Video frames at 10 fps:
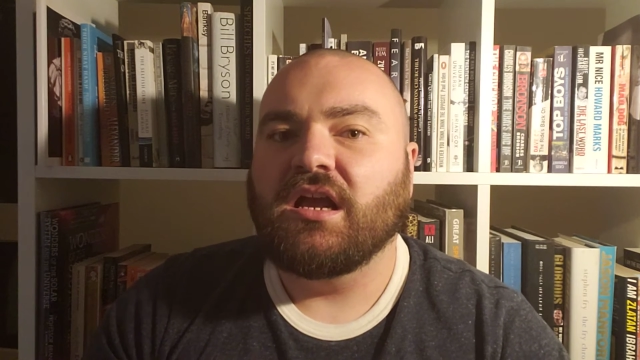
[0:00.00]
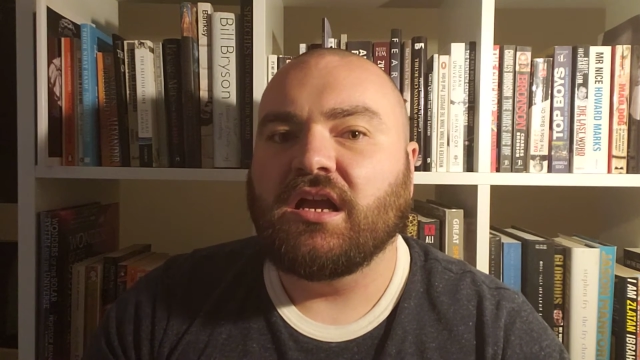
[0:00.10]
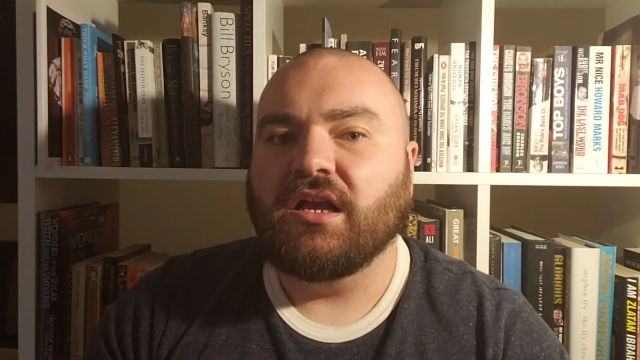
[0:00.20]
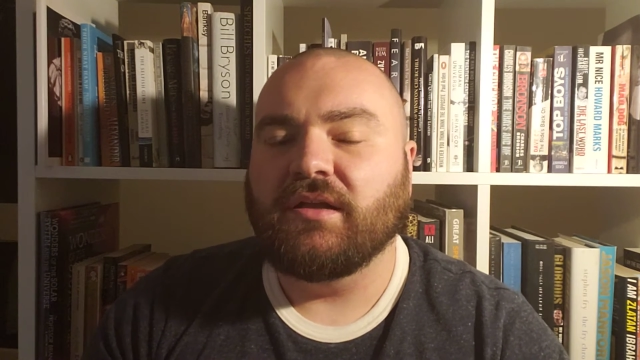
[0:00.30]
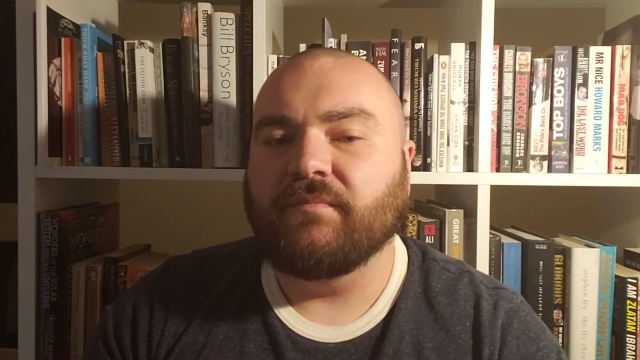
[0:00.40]

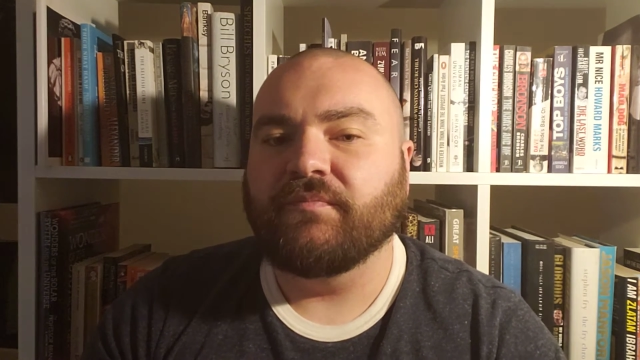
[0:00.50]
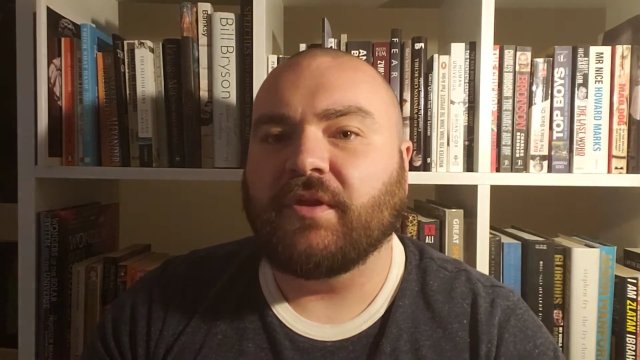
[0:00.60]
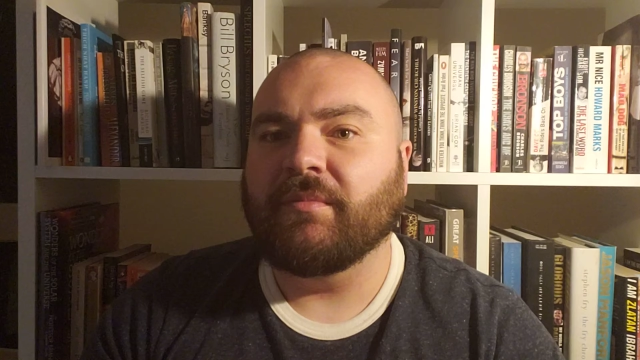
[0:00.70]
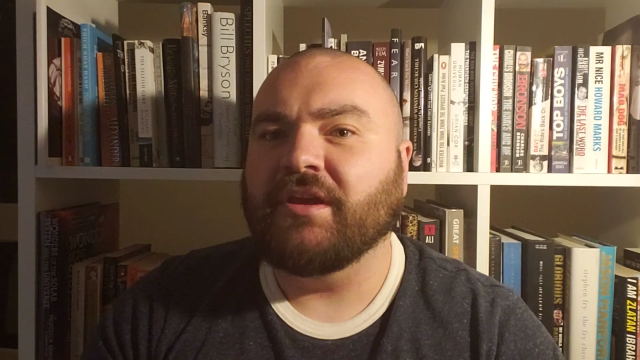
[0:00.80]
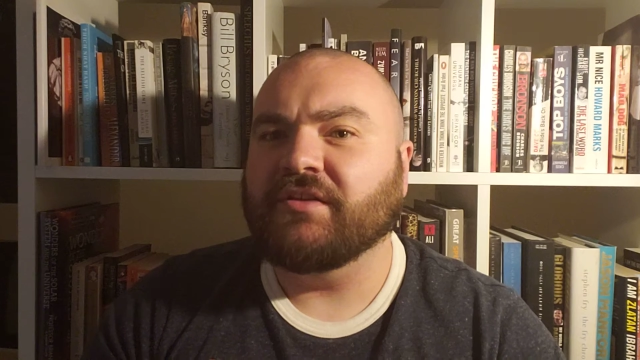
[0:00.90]

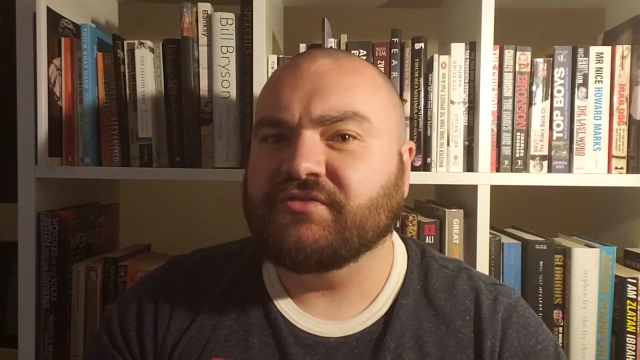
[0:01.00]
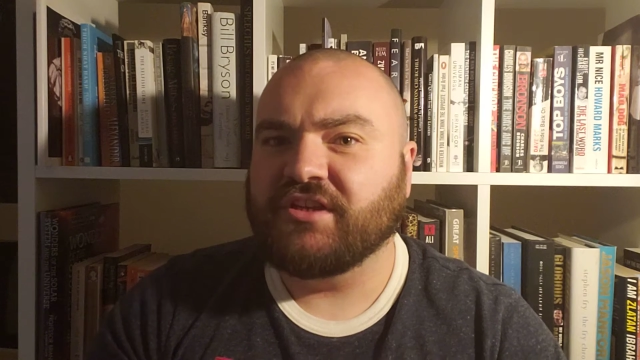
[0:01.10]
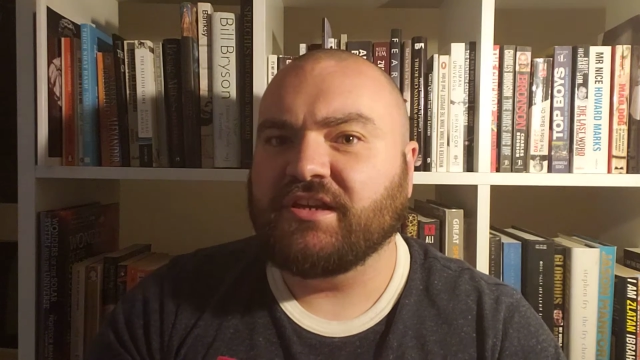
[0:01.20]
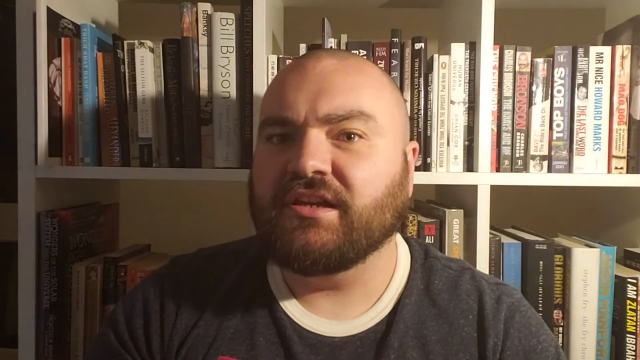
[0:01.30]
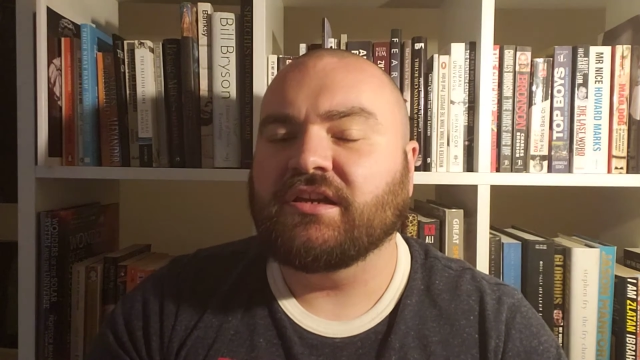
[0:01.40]
I mean, I've
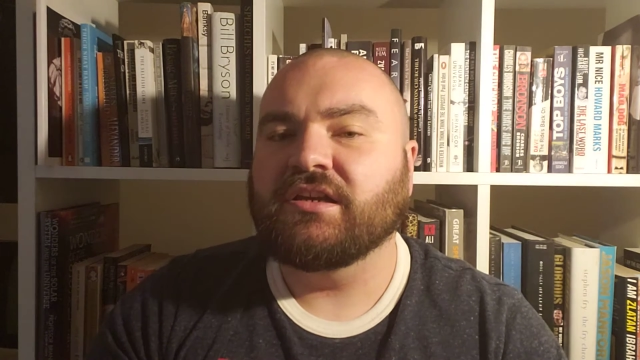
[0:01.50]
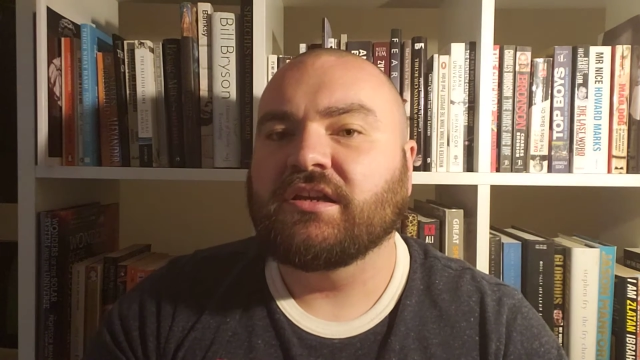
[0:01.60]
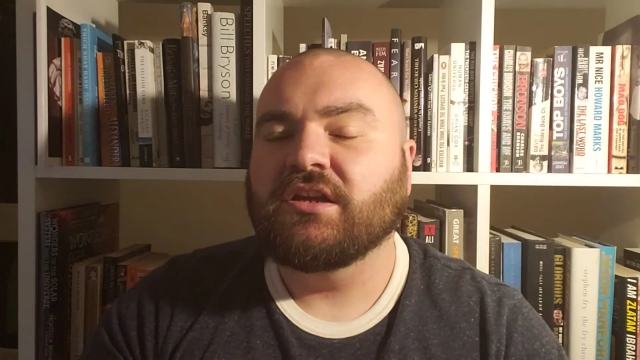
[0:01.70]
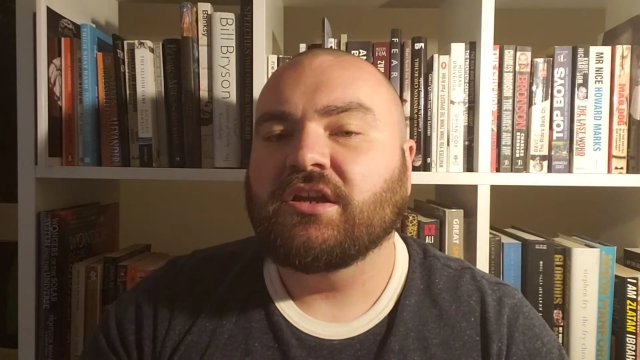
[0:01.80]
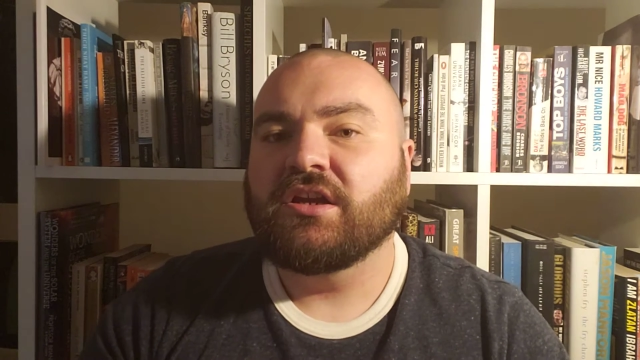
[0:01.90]
seen a,
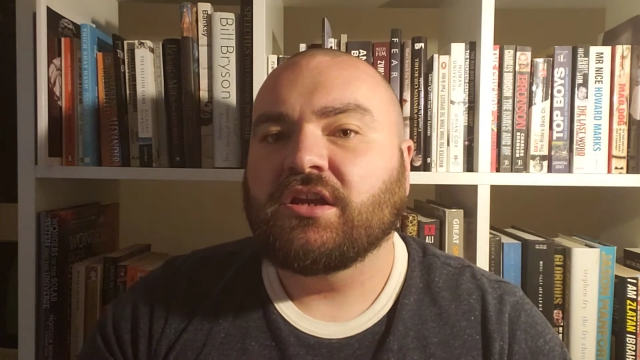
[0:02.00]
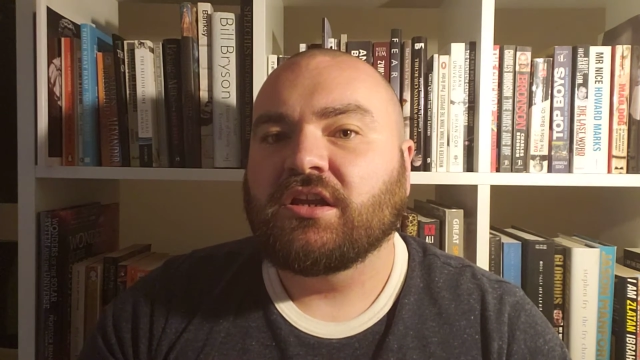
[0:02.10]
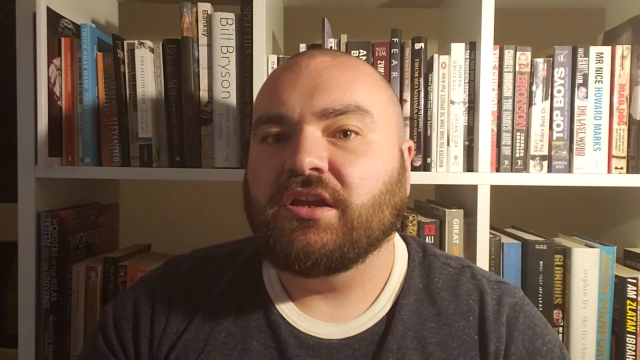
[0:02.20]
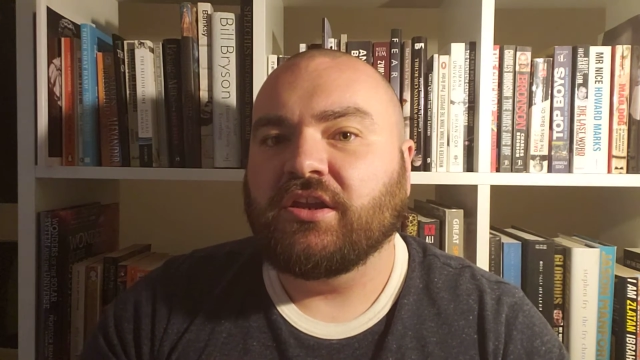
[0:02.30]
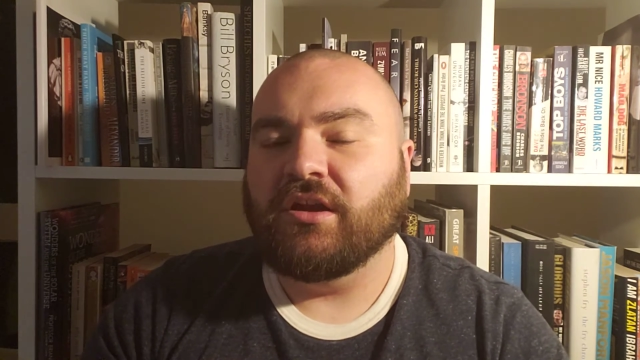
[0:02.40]
you know,